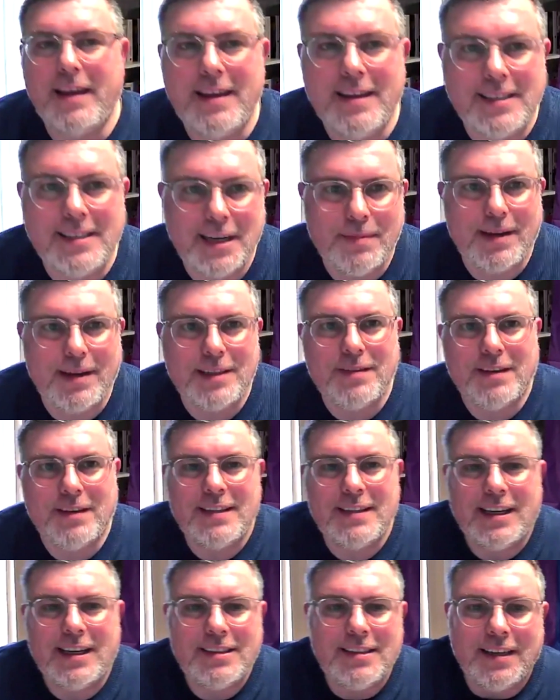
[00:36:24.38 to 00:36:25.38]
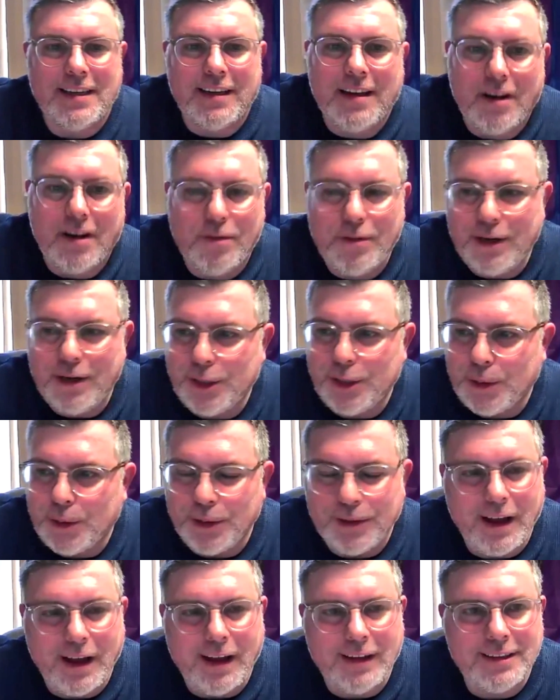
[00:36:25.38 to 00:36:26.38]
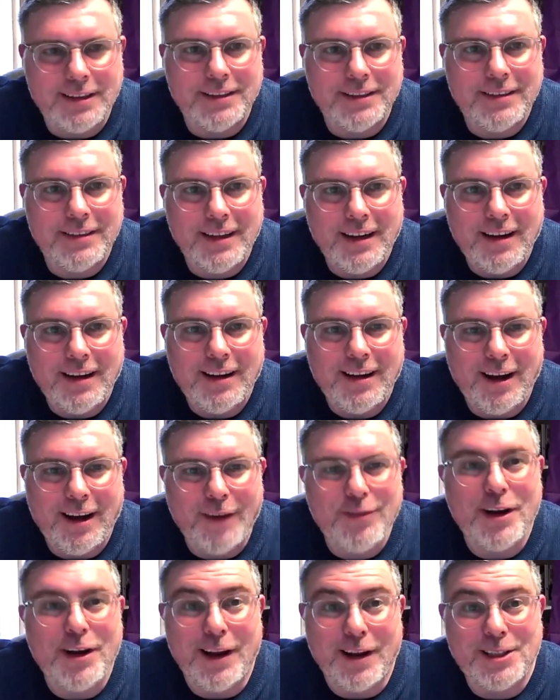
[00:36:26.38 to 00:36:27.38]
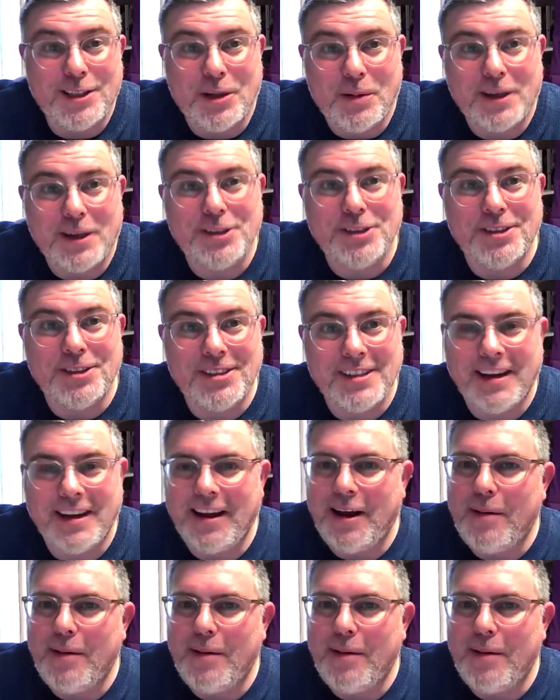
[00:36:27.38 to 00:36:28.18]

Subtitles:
Thank you, Tim. That's fantastic. I really enjoyed that, and I've got lots of questions.